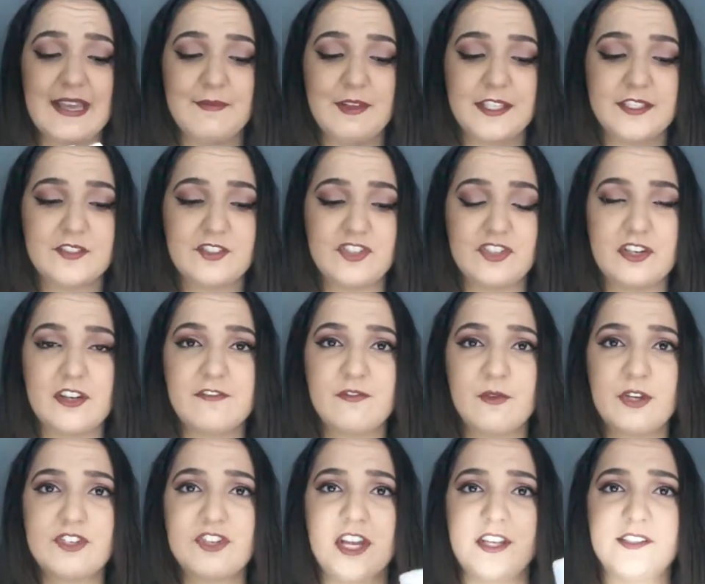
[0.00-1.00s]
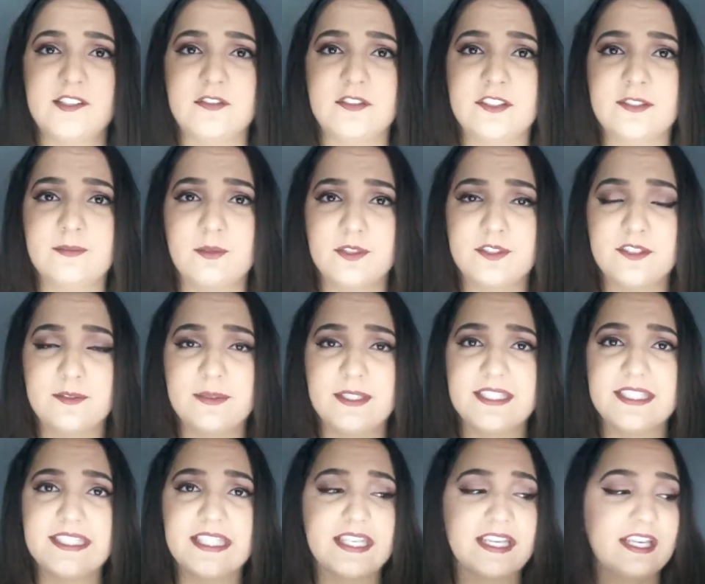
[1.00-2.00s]
I'm not sure if witch hazel is supposed to be
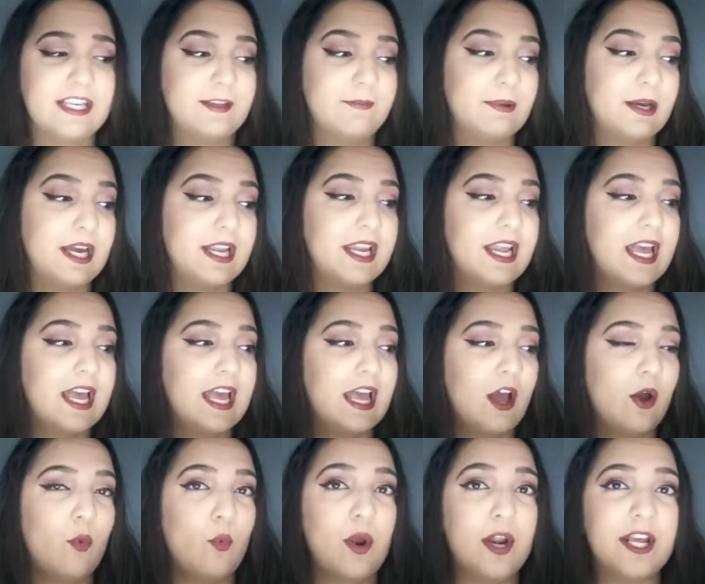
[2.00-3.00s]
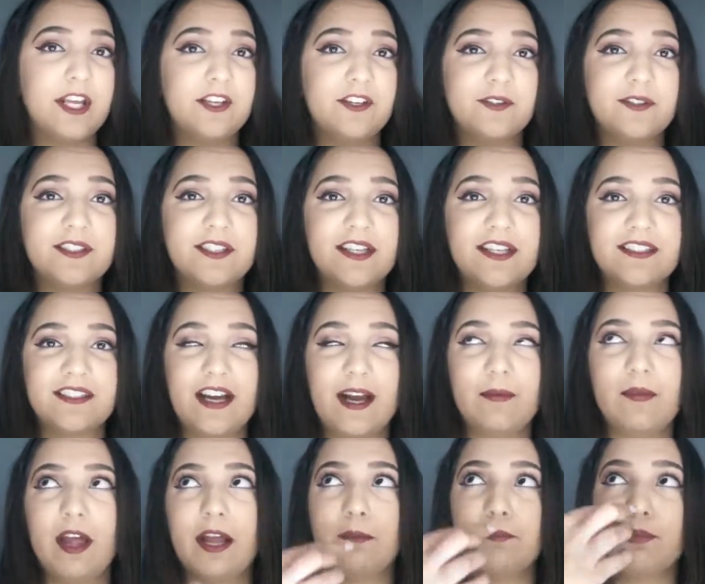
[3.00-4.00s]
stinky, but when I use this,
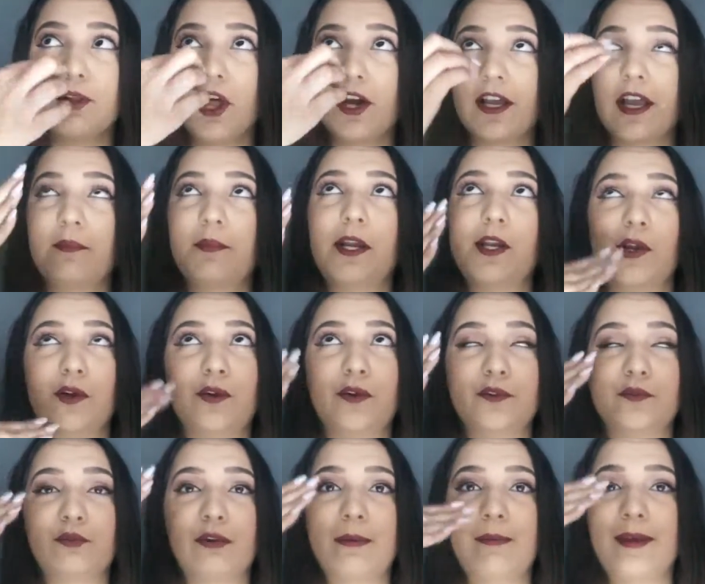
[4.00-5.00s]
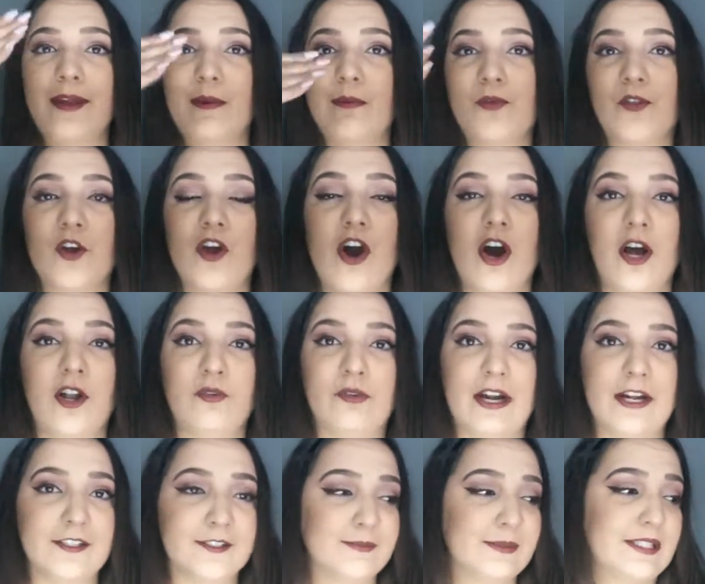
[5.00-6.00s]
I'm like plugging my nose, rubbing it with the cotton
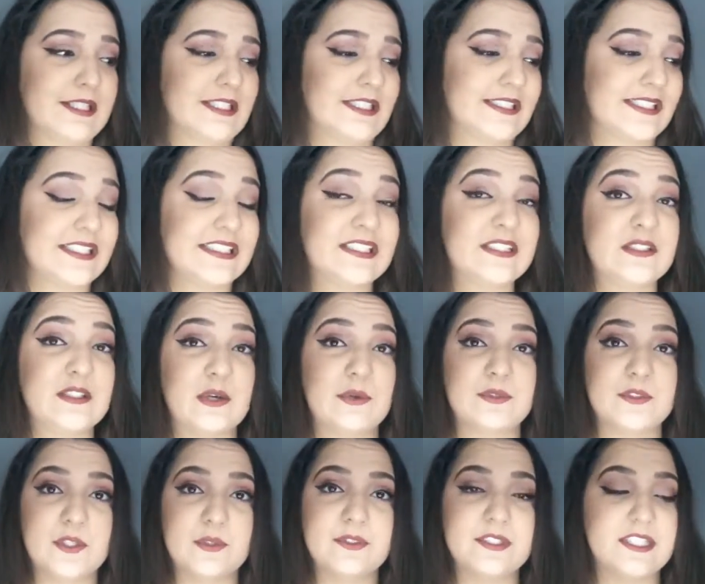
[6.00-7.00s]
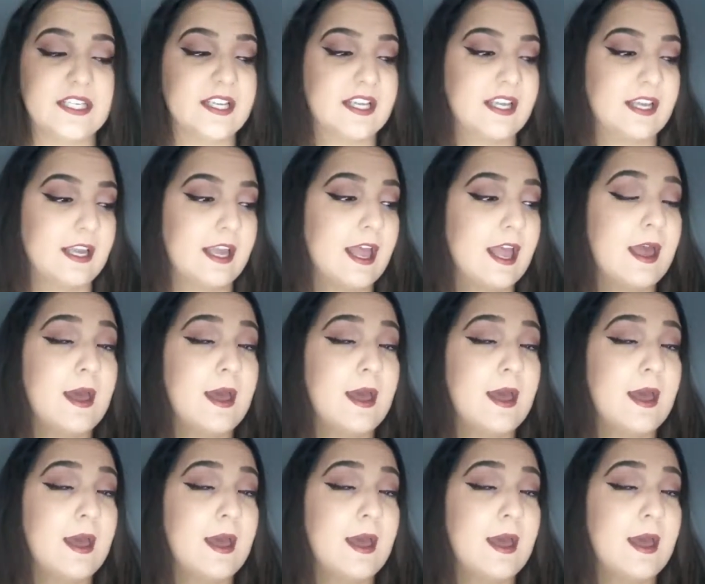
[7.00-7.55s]
rounds because it's so, so stinky.